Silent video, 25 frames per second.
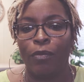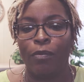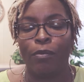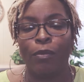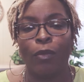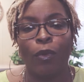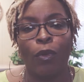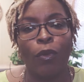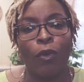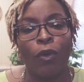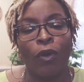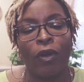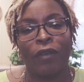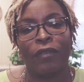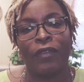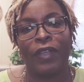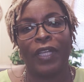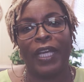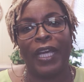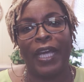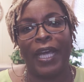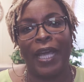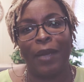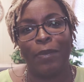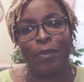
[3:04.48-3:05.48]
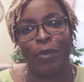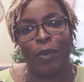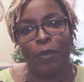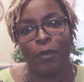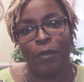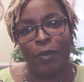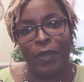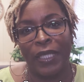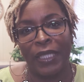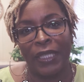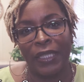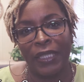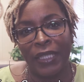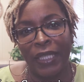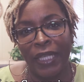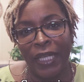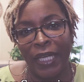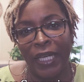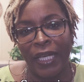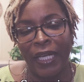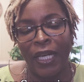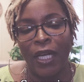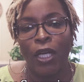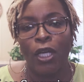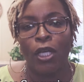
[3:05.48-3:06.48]
more of the
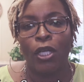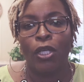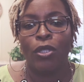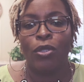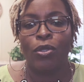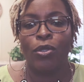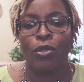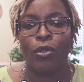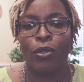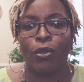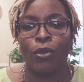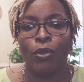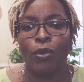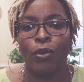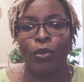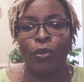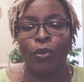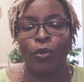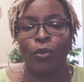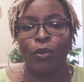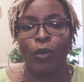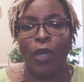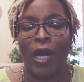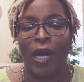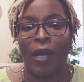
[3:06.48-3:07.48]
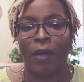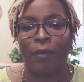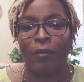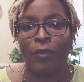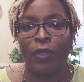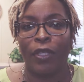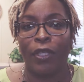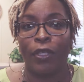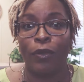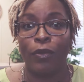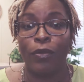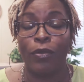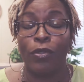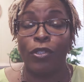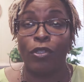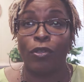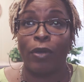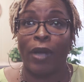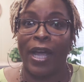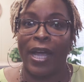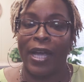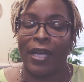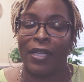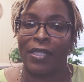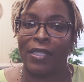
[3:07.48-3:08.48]
capability to use
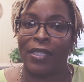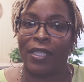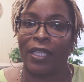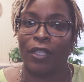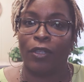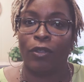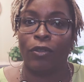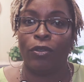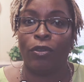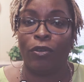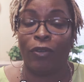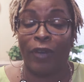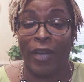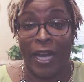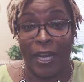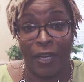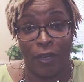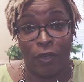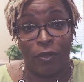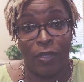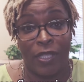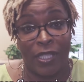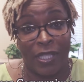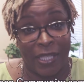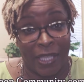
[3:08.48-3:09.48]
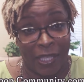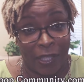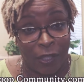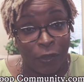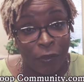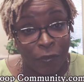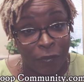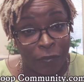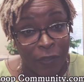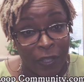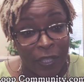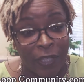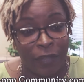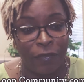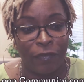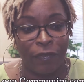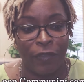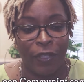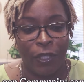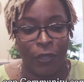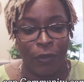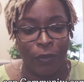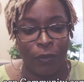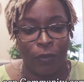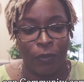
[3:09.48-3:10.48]
tracks that you create yourself
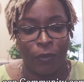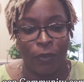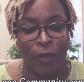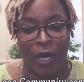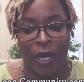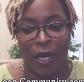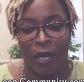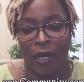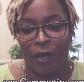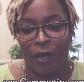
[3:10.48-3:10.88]
if you